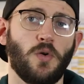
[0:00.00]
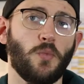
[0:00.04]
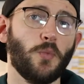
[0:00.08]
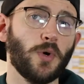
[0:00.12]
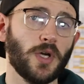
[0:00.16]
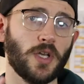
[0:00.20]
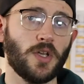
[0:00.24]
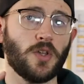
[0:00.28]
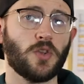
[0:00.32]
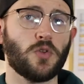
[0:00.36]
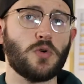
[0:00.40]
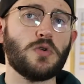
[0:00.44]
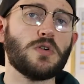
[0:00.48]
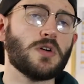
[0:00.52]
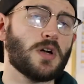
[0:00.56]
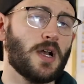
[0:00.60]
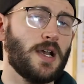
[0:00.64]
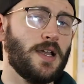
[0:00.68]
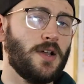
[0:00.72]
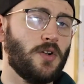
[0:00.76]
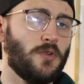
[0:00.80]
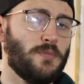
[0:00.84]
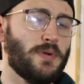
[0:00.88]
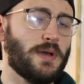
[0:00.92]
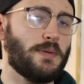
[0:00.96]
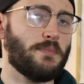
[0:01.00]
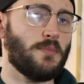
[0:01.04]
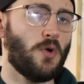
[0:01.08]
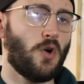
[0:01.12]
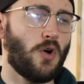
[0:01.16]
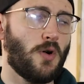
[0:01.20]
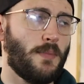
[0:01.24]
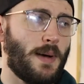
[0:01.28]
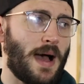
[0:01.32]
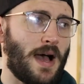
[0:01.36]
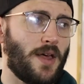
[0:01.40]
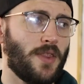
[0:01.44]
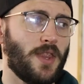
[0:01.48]
and we're going to talk a little bit more
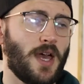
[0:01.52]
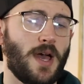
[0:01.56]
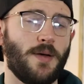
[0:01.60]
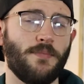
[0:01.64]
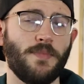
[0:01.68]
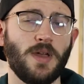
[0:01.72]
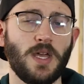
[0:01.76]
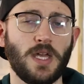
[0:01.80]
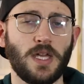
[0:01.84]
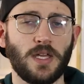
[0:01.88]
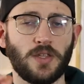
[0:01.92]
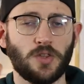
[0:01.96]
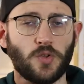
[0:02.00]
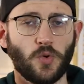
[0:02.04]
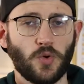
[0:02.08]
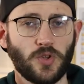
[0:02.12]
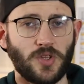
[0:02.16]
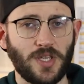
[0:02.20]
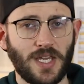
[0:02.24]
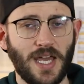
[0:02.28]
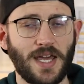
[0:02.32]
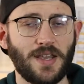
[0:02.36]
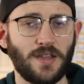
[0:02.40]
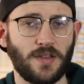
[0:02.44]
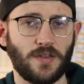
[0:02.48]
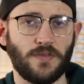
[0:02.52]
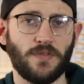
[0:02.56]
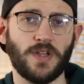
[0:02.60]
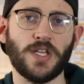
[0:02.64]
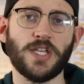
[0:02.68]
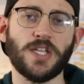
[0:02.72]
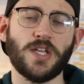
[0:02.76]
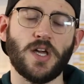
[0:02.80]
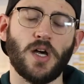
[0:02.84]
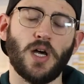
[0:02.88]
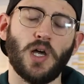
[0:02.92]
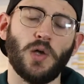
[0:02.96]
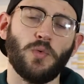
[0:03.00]
about them towards the end of the
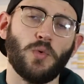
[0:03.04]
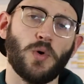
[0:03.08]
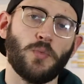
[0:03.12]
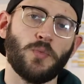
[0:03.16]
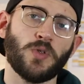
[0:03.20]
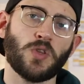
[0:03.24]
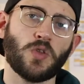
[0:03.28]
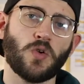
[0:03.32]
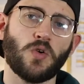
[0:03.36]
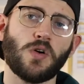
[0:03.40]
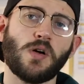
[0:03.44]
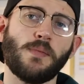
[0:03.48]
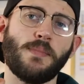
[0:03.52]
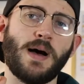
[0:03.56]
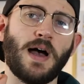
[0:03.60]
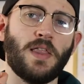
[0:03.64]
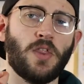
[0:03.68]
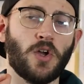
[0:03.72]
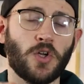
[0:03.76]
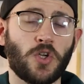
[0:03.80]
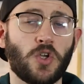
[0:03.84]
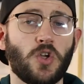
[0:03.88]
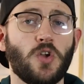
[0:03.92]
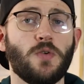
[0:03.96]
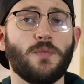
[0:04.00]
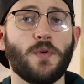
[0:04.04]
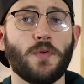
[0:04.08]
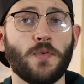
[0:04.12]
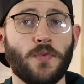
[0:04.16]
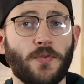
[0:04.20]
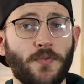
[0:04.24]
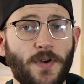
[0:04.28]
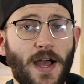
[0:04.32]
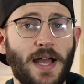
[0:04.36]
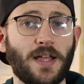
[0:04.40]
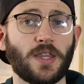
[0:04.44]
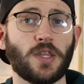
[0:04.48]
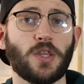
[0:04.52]
video when we talk about the human
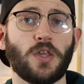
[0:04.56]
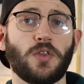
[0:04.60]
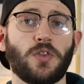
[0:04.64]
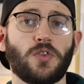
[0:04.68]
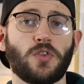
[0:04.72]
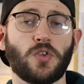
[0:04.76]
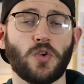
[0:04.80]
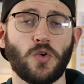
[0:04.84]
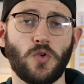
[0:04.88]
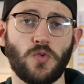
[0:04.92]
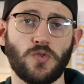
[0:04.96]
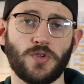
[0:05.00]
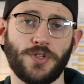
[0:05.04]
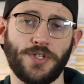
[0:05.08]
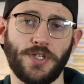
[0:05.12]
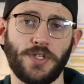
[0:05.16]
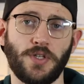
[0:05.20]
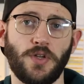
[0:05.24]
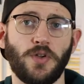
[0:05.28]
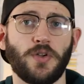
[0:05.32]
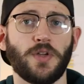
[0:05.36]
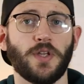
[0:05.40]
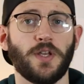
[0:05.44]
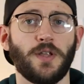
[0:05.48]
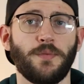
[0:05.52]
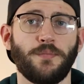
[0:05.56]
factors tools that you can